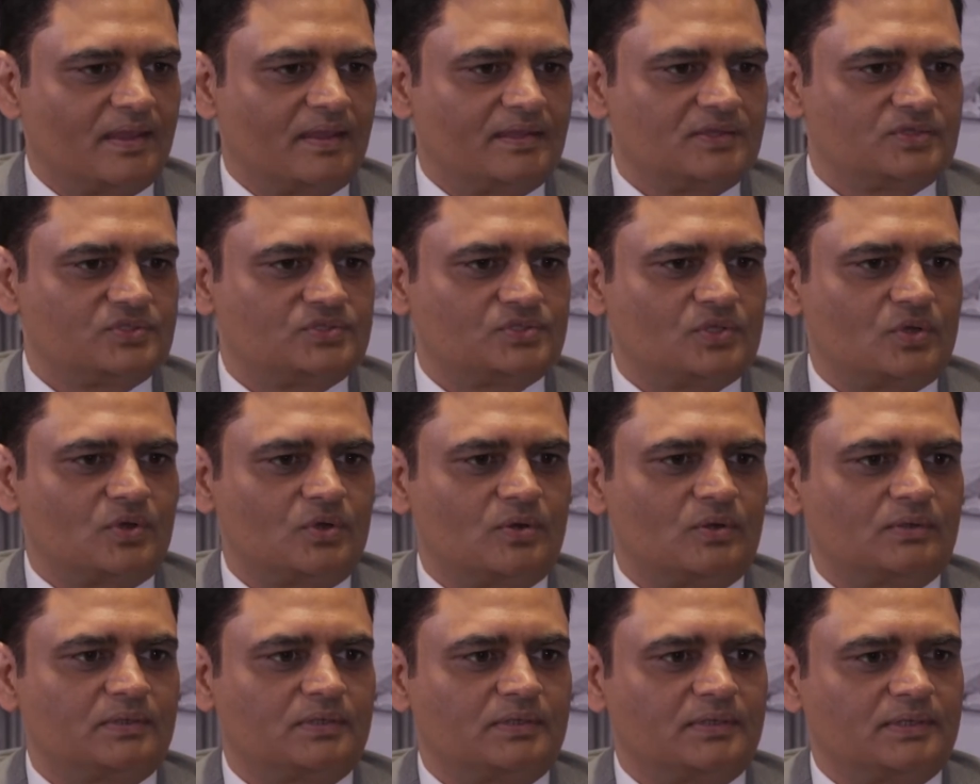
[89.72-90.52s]

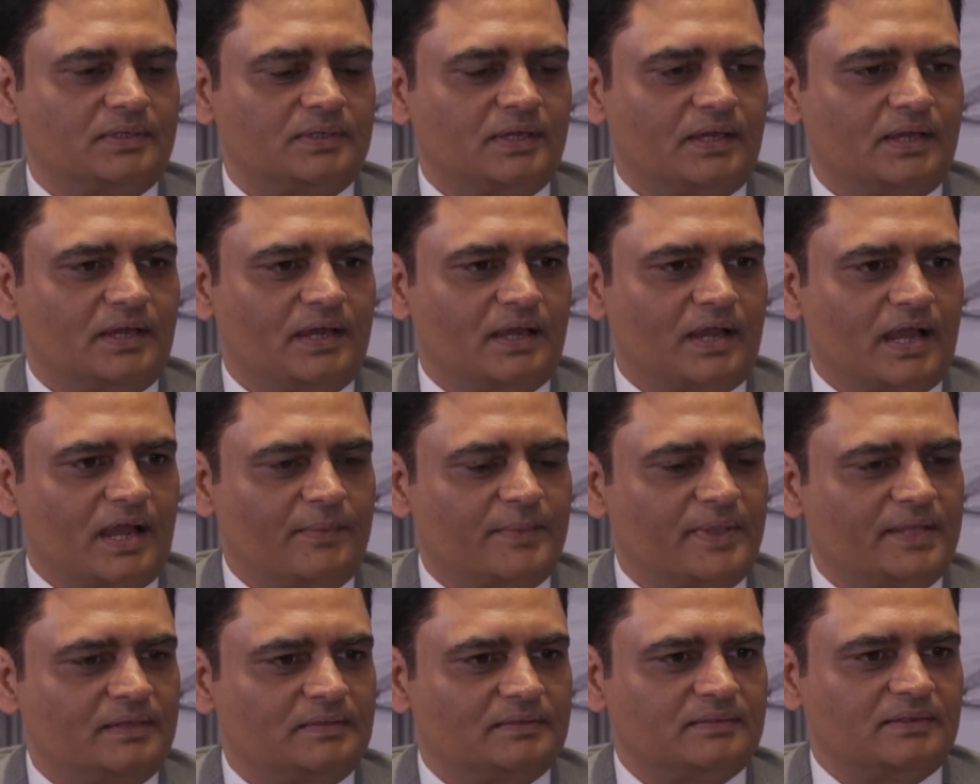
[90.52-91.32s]
So I
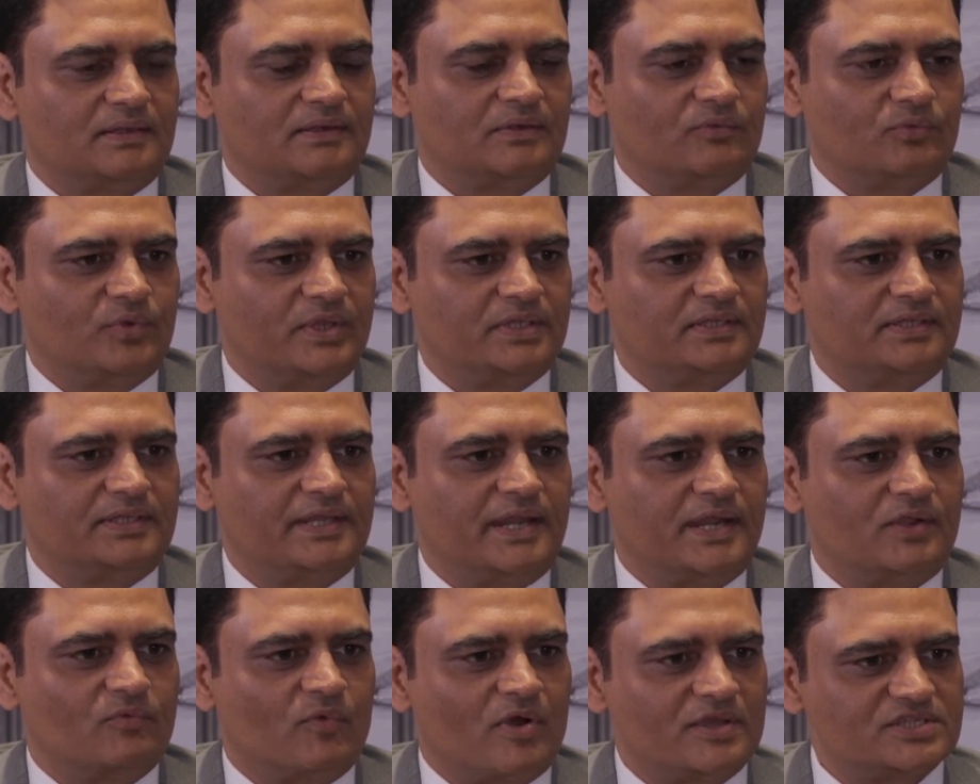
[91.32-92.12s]
mean, with
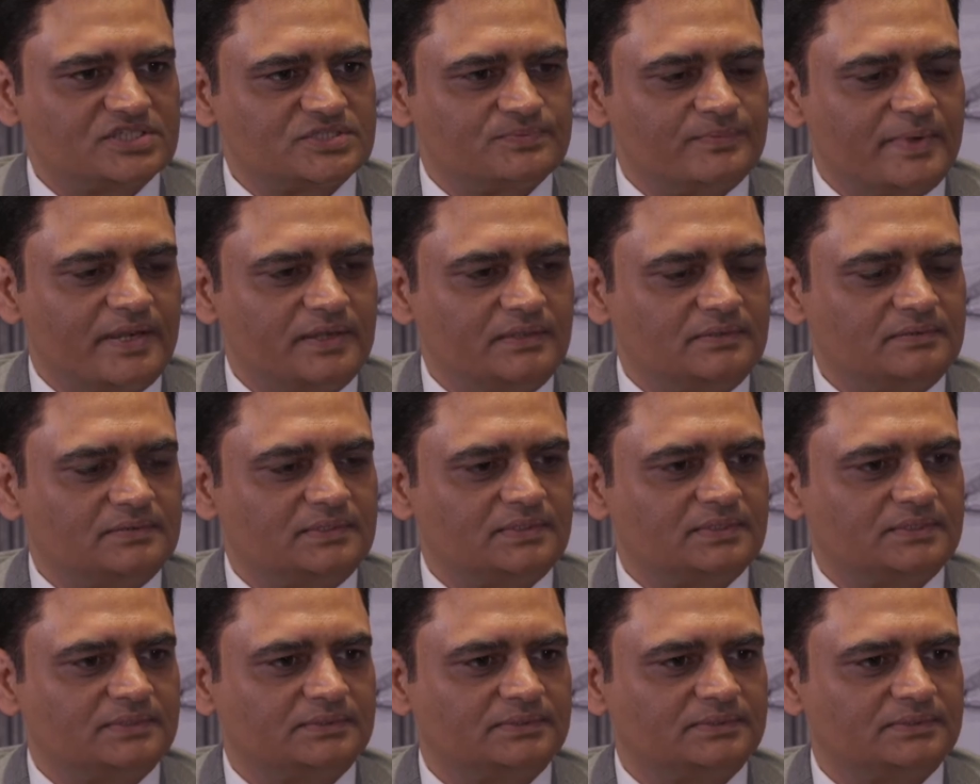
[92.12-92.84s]
the advancement,